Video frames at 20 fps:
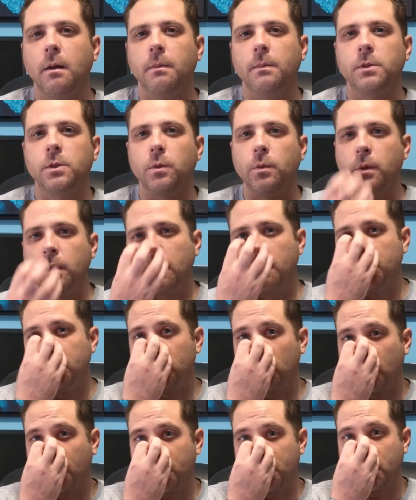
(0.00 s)
So with
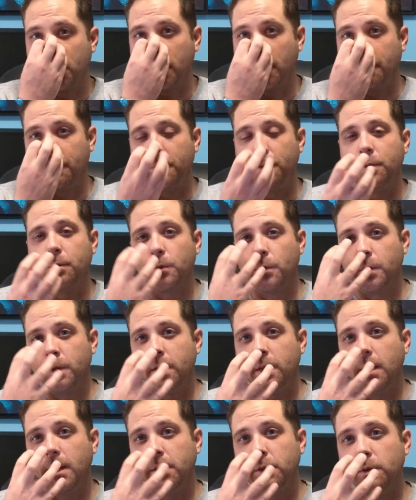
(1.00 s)
absorption up through the
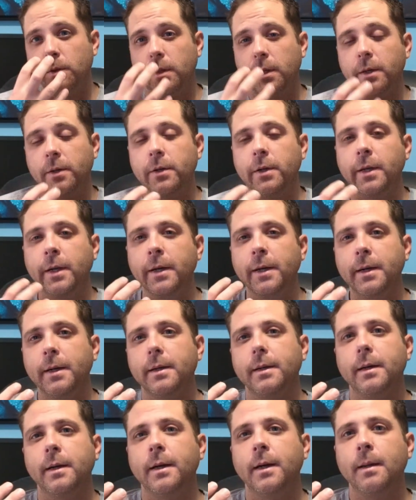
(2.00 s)
nasal
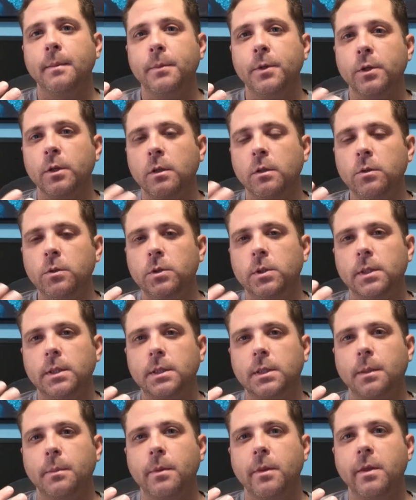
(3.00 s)
area, you're losing
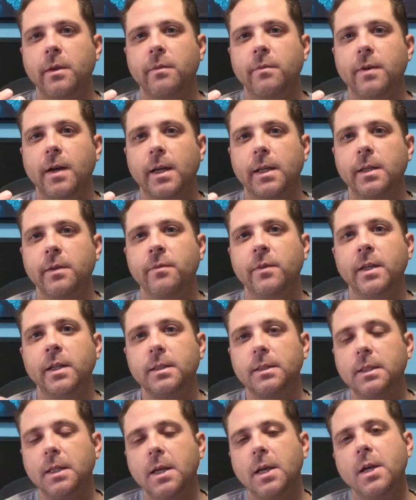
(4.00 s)
some of the
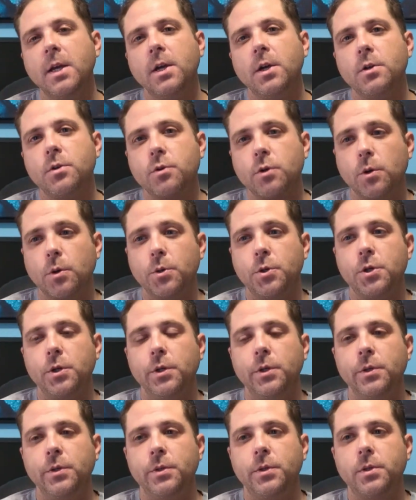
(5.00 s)
effectiveness.
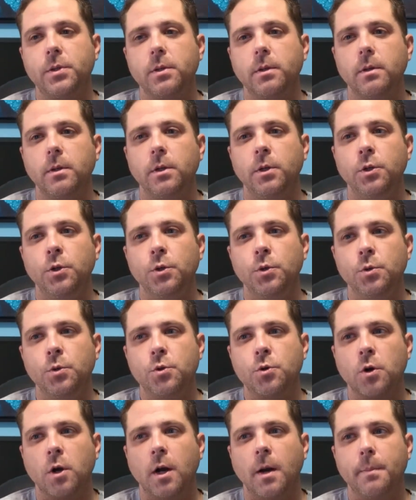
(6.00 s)
Troches, you
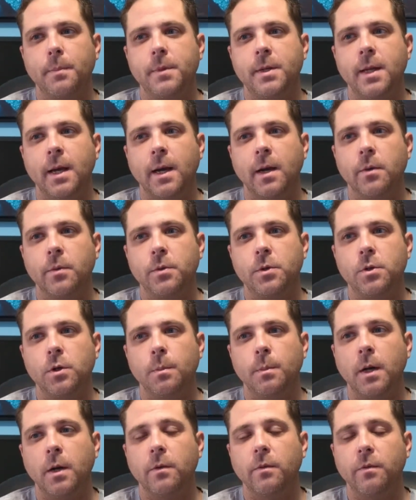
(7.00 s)
drop down to
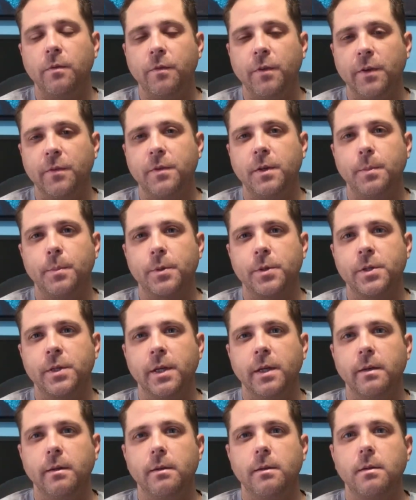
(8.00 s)
about
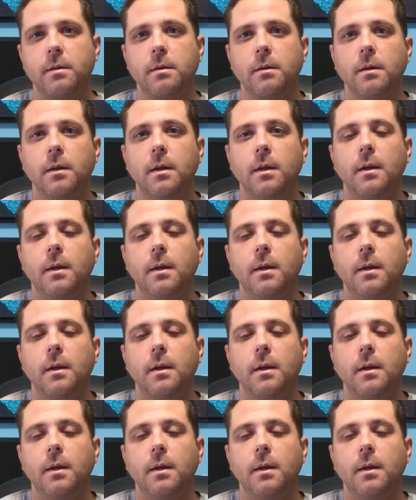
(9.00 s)
50%.